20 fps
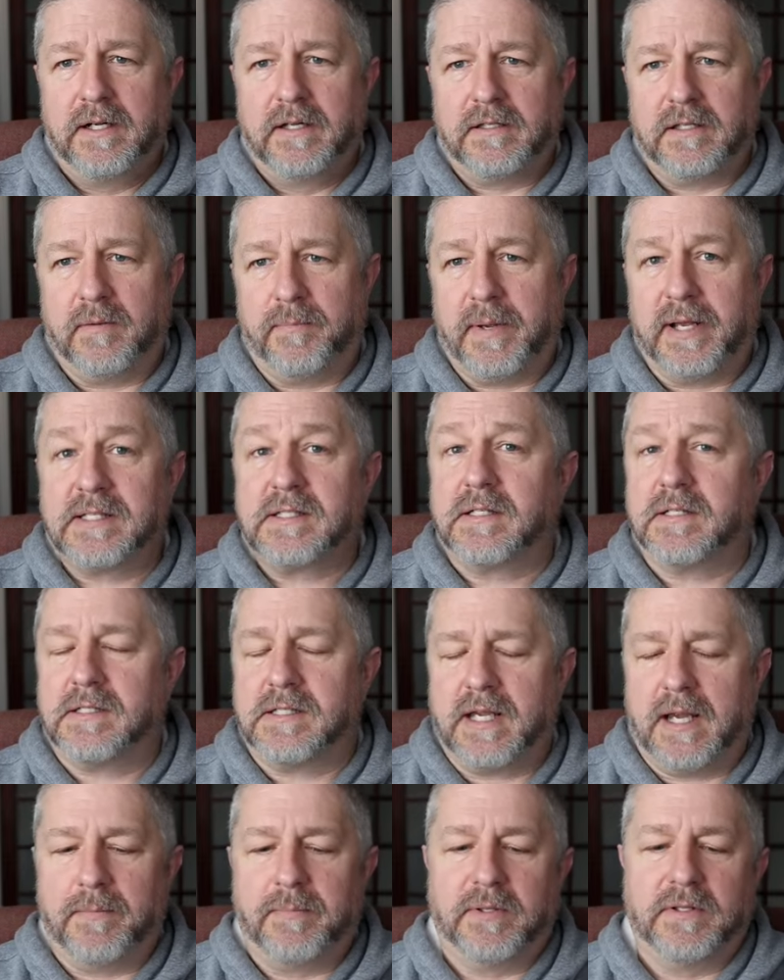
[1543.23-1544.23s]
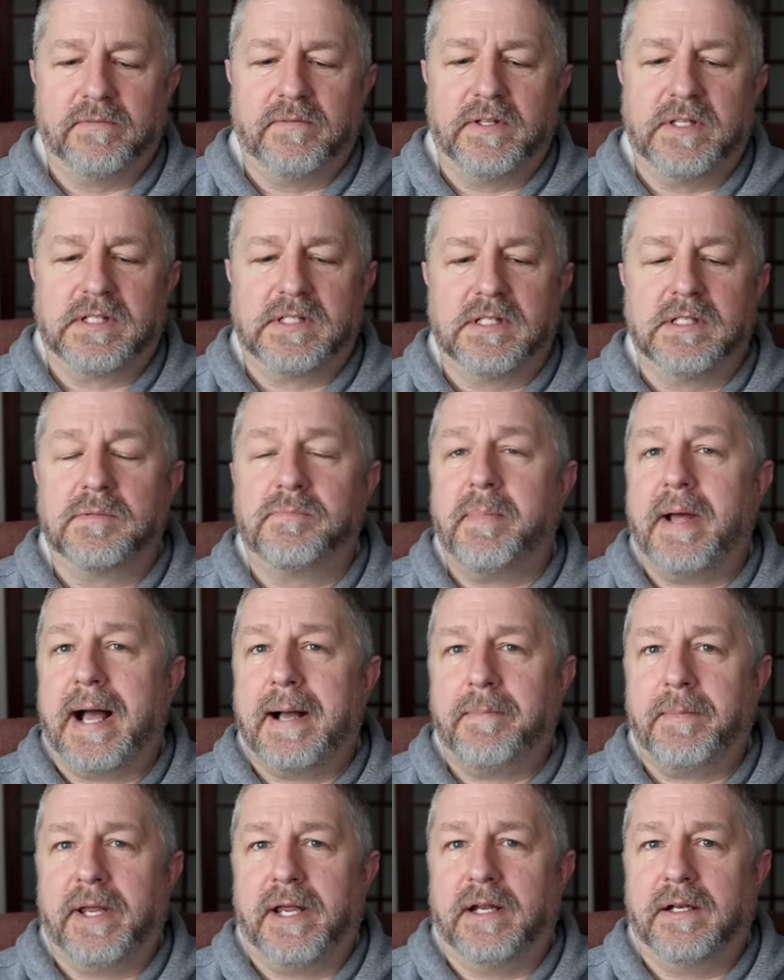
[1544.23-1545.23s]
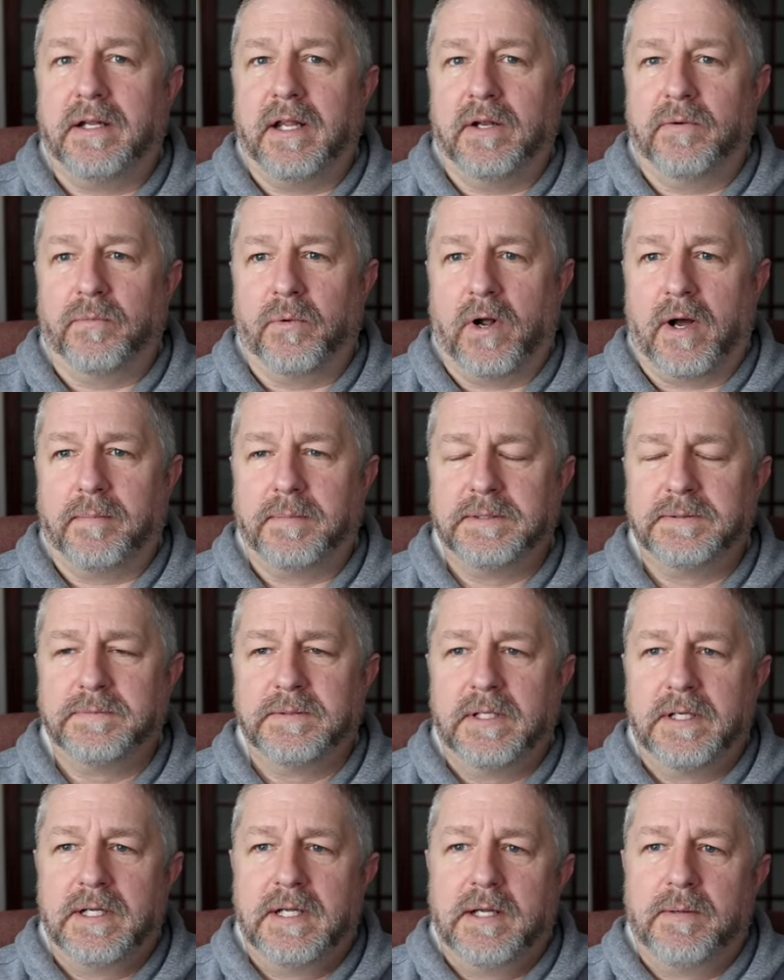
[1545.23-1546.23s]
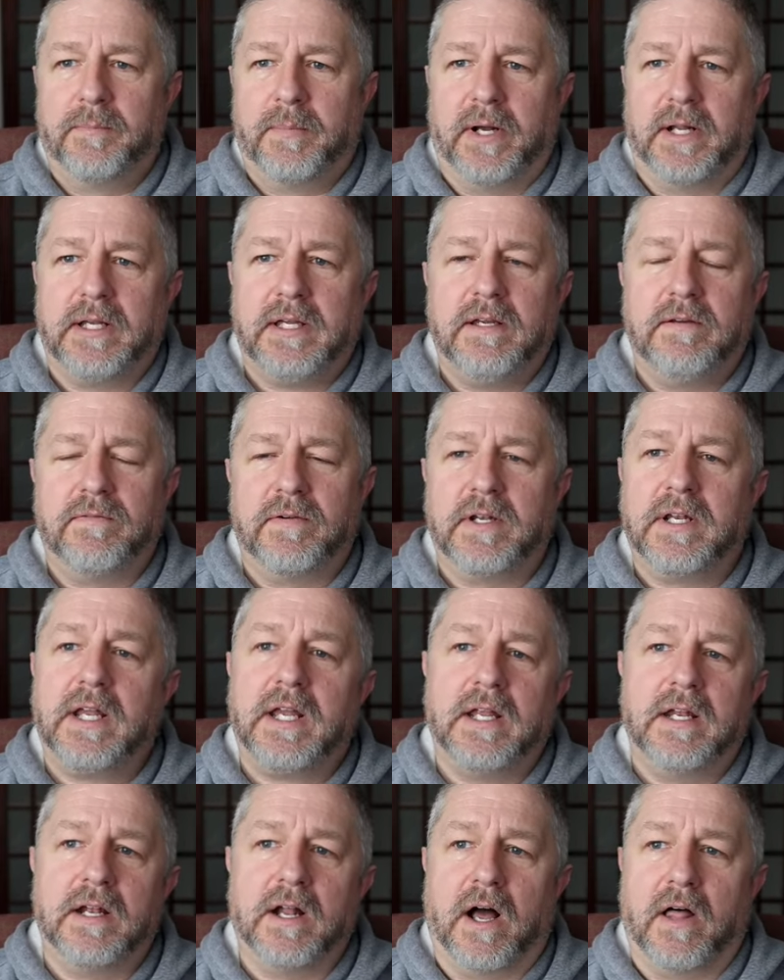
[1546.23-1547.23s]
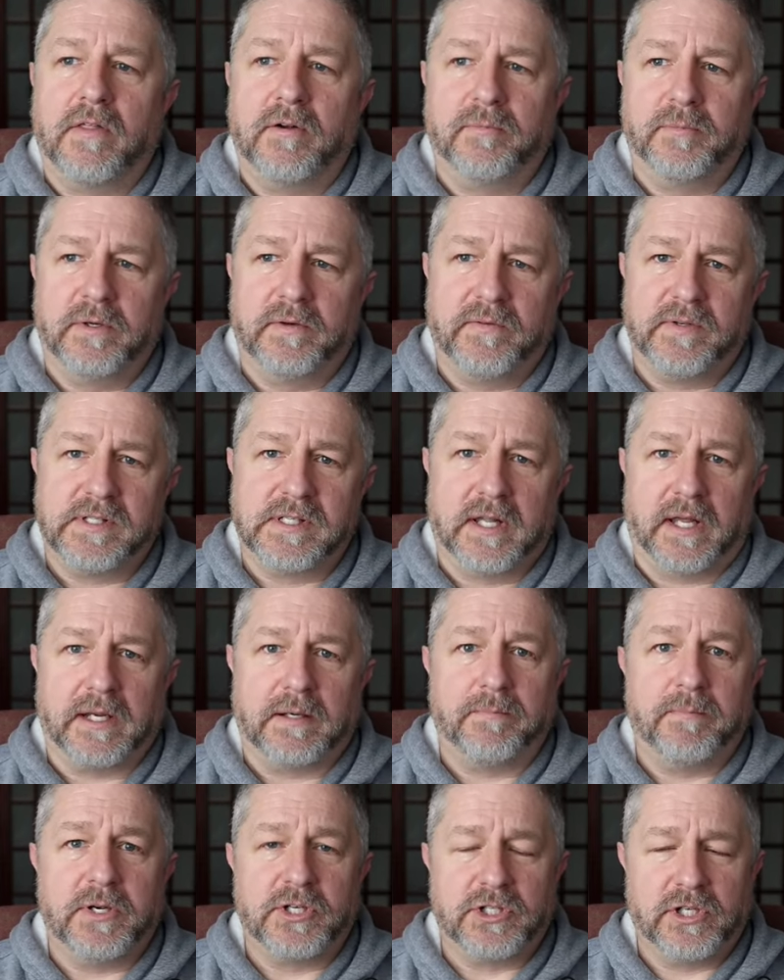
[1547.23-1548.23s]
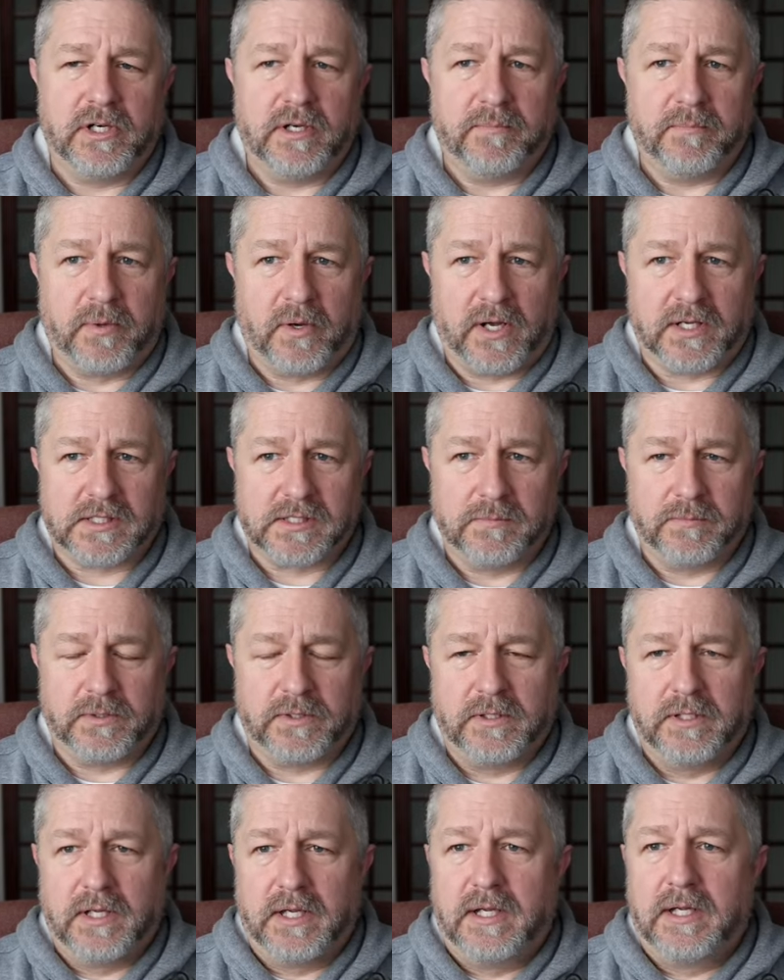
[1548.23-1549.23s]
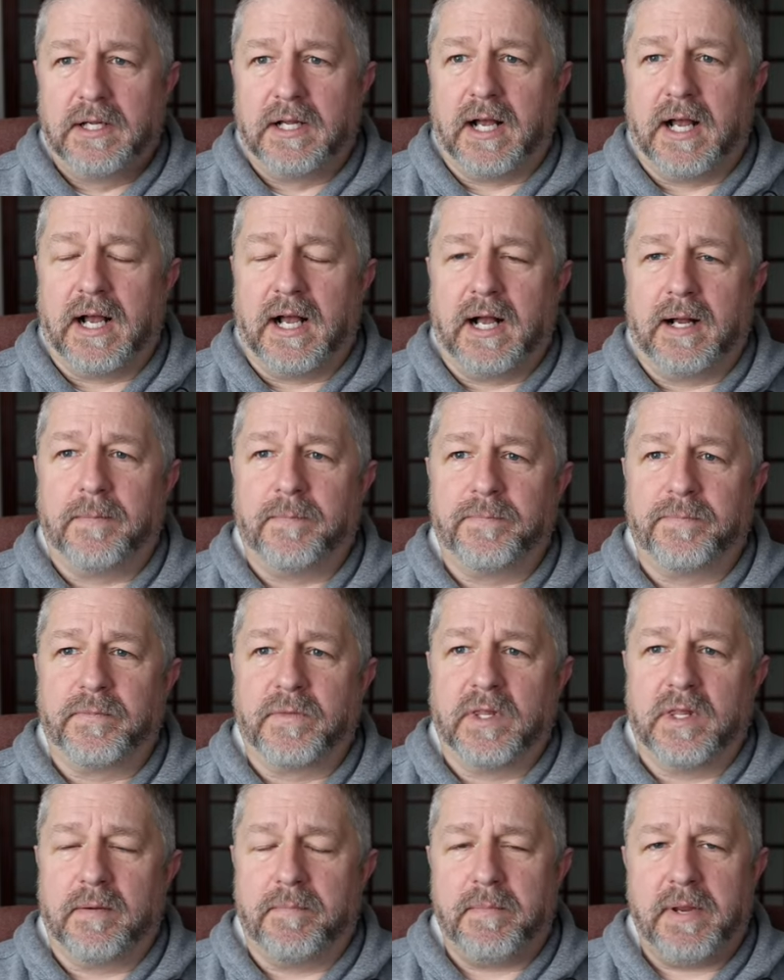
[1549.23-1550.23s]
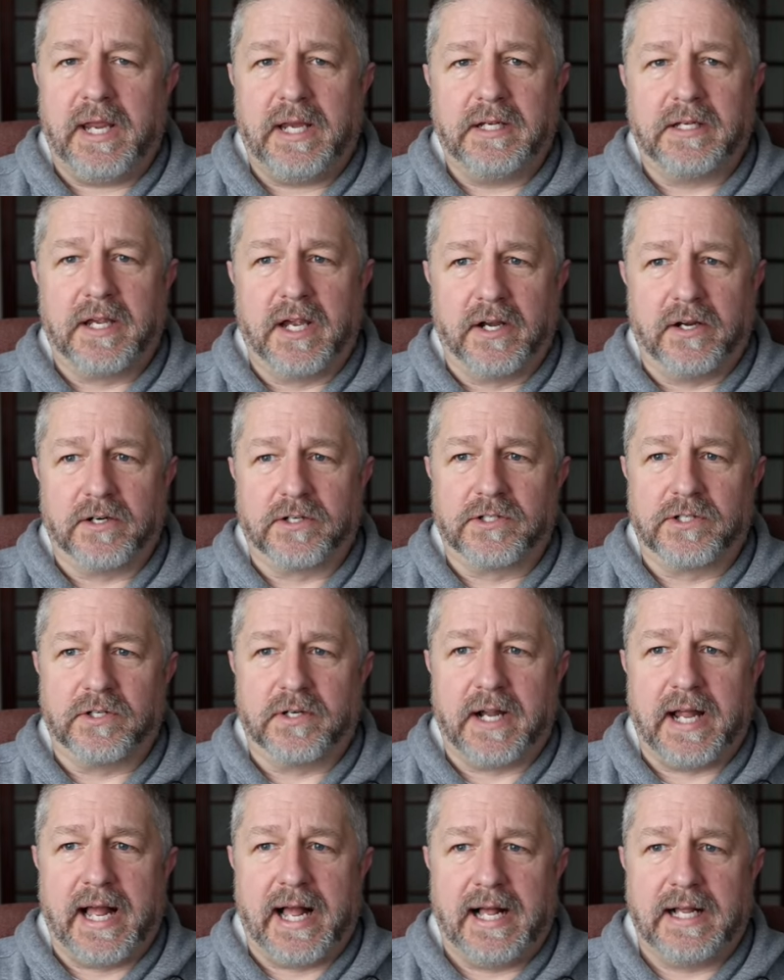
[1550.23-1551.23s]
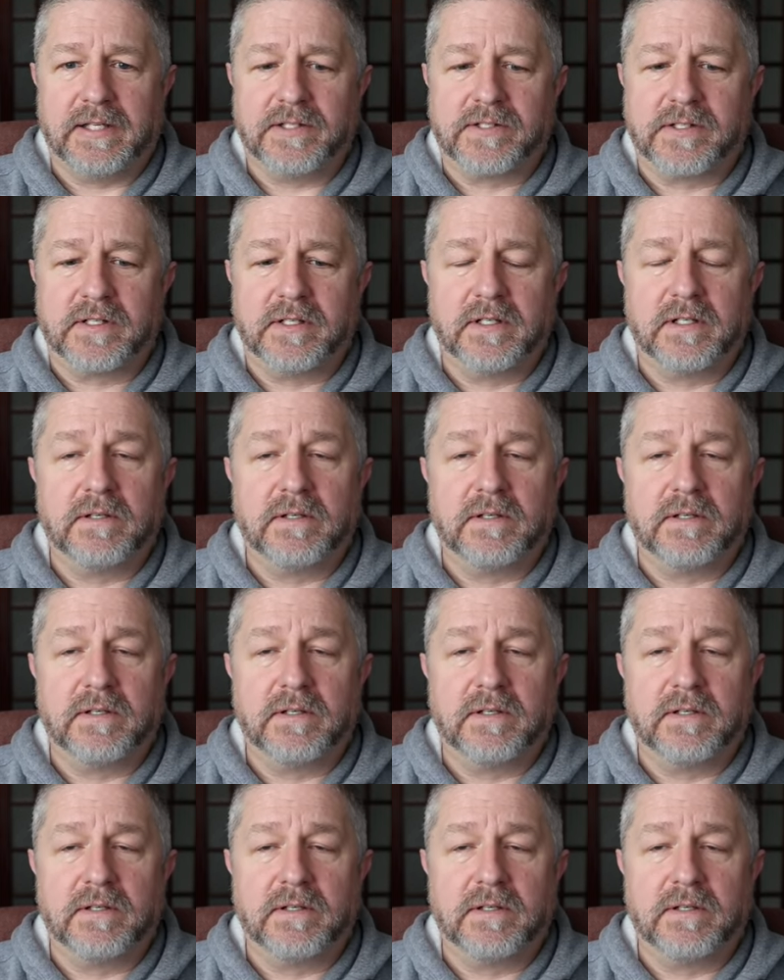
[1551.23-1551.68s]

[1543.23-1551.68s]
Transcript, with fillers: The best example of this is Batman and Robin. But even in other movies like Mission Impossible, um, the main character has